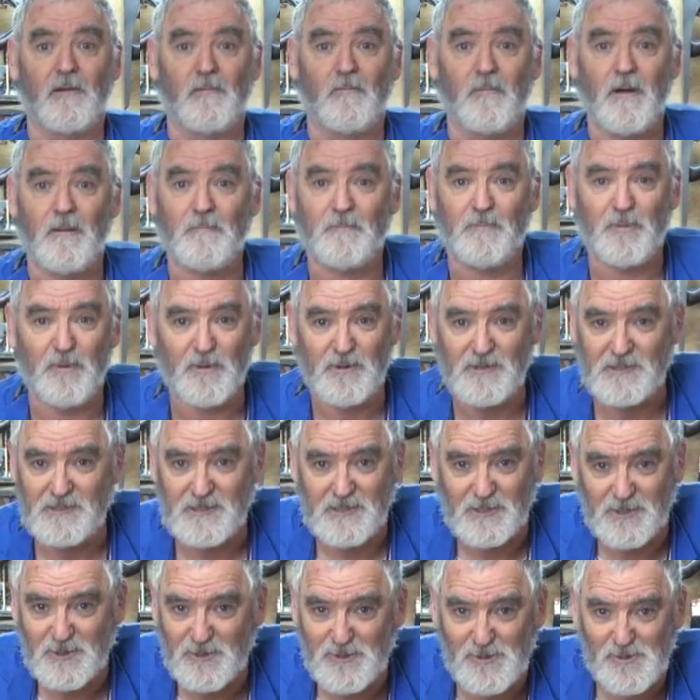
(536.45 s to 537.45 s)

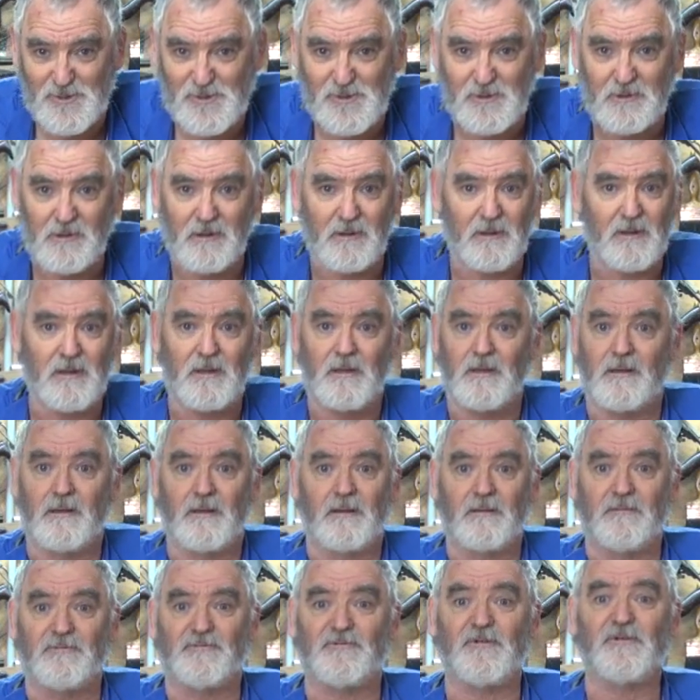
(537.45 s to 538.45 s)

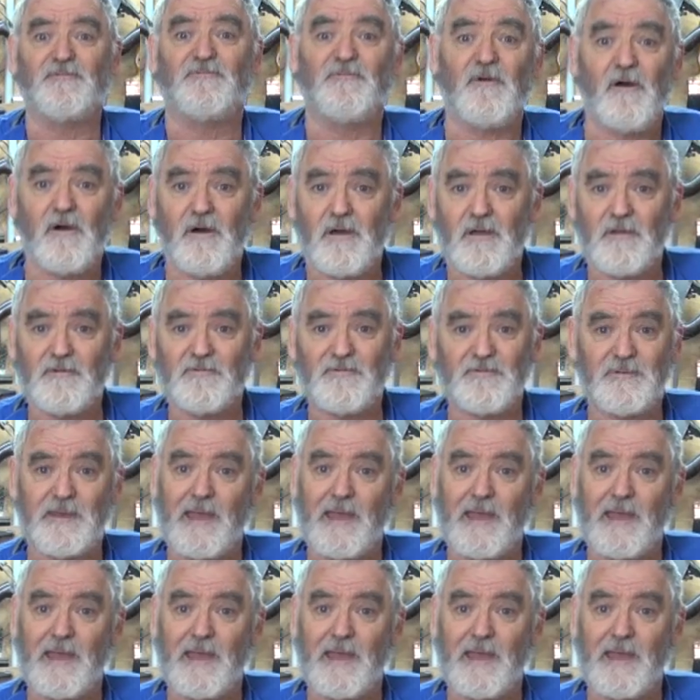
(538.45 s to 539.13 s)
1.235.